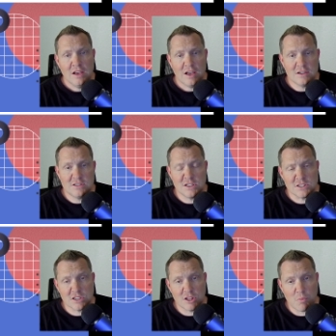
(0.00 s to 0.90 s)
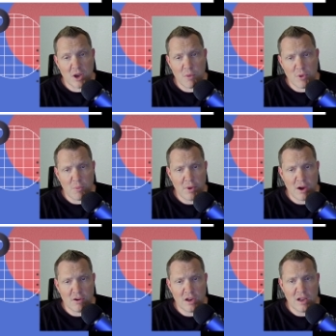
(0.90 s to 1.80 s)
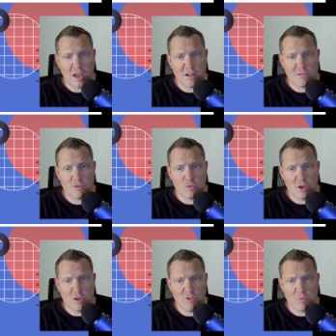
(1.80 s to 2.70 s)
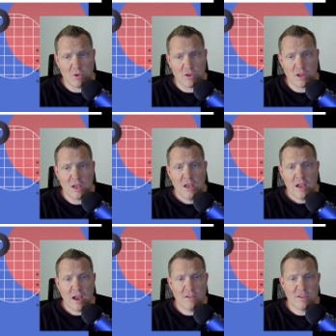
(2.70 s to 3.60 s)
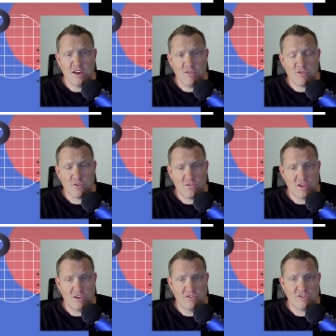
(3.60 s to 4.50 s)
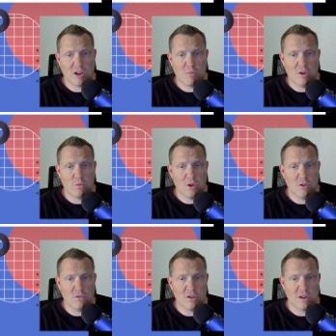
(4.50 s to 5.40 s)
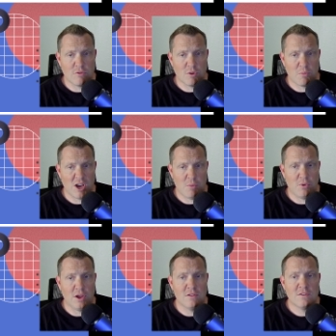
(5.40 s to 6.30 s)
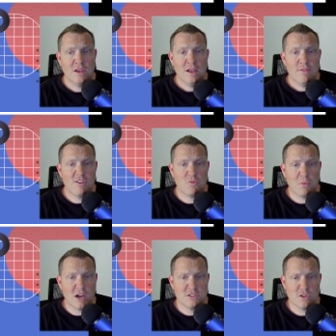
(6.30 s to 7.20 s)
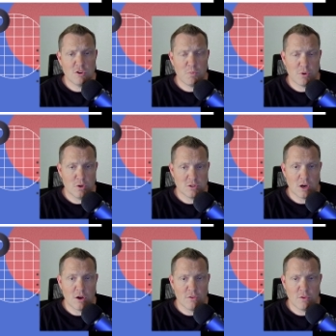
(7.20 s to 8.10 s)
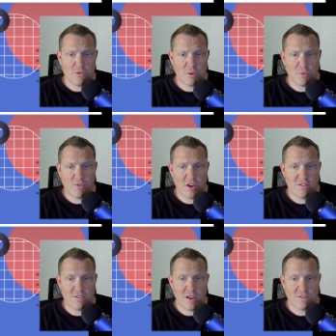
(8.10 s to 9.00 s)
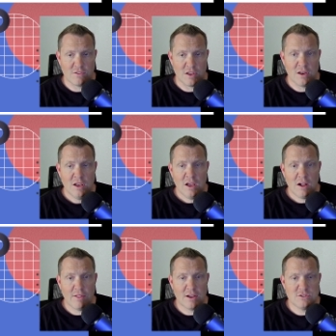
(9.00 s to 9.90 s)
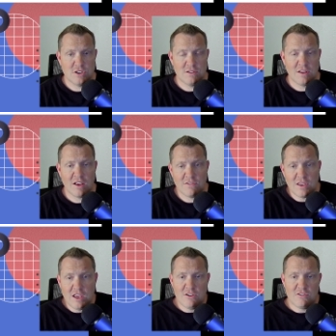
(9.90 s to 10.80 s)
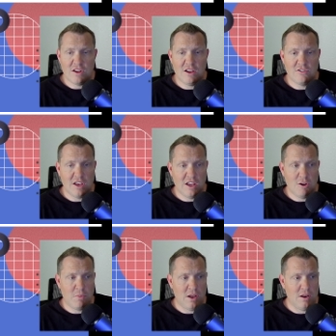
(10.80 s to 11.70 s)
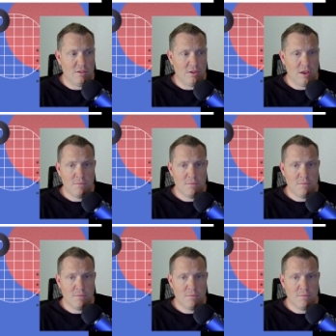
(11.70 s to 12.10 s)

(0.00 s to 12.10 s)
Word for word: Additionally, the pipeline pattern enhances reusability, as individual stages can be reused in different pipelines. This modular approach also simplifies testing, allows you to test each stage independently.